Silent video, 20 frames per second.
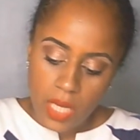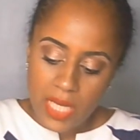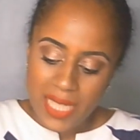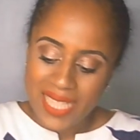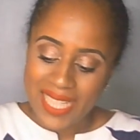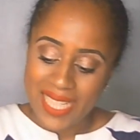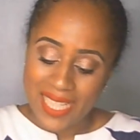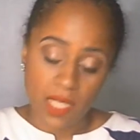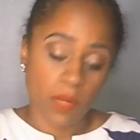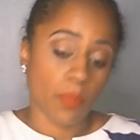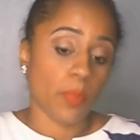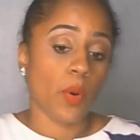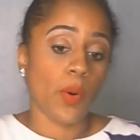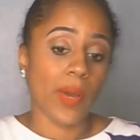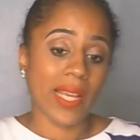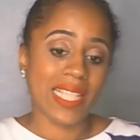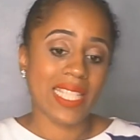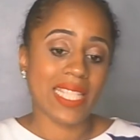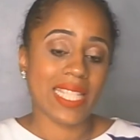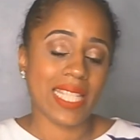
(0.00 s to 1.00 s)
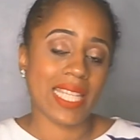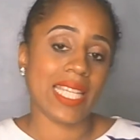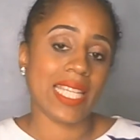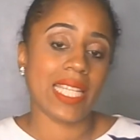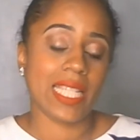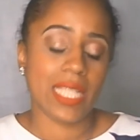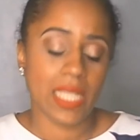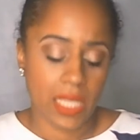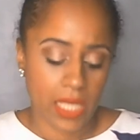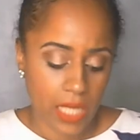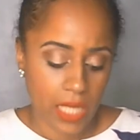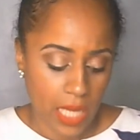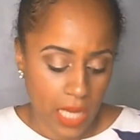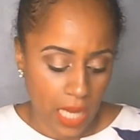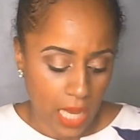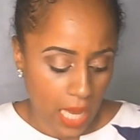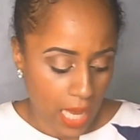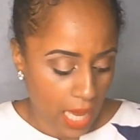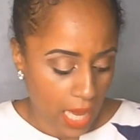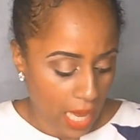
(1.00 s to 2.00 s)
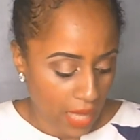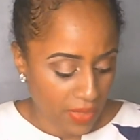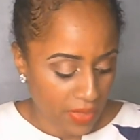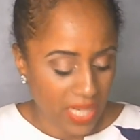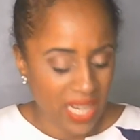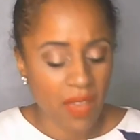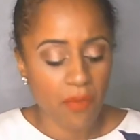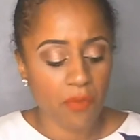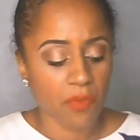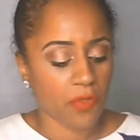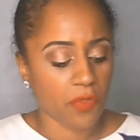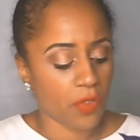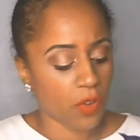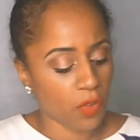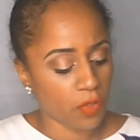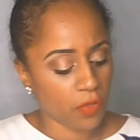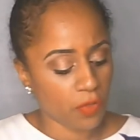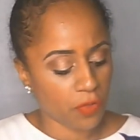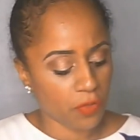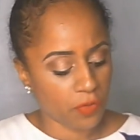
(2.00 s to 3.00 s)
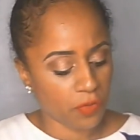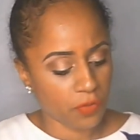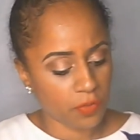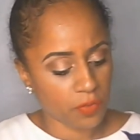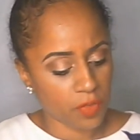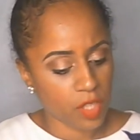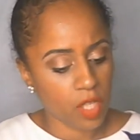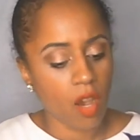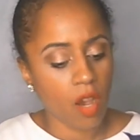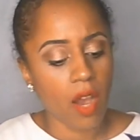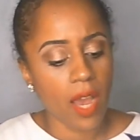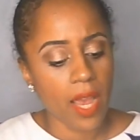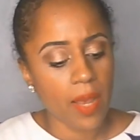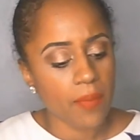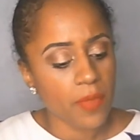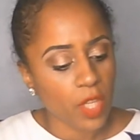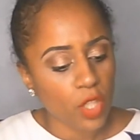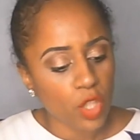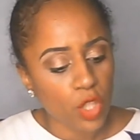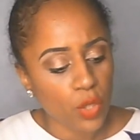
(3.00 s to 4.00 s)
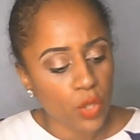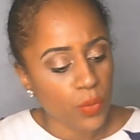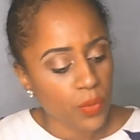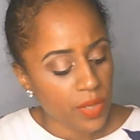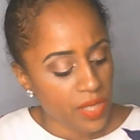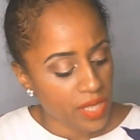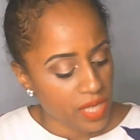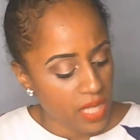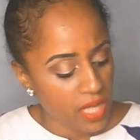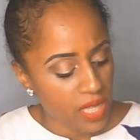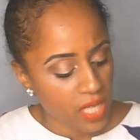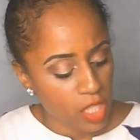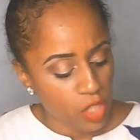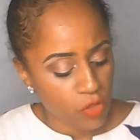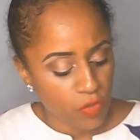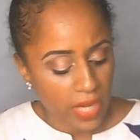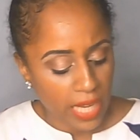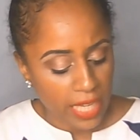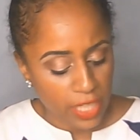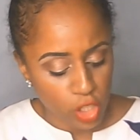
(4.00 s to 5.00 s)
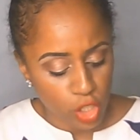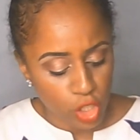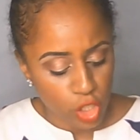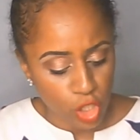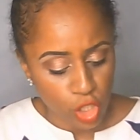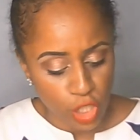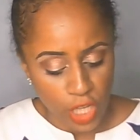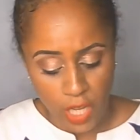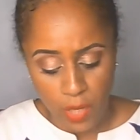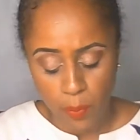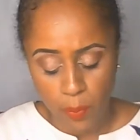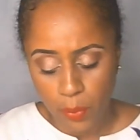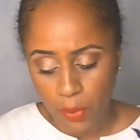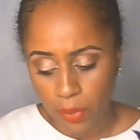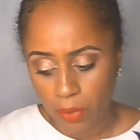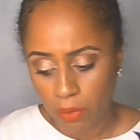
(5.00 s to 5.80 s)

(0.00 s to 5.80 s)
disappointed at the length of time that you was in this relationship.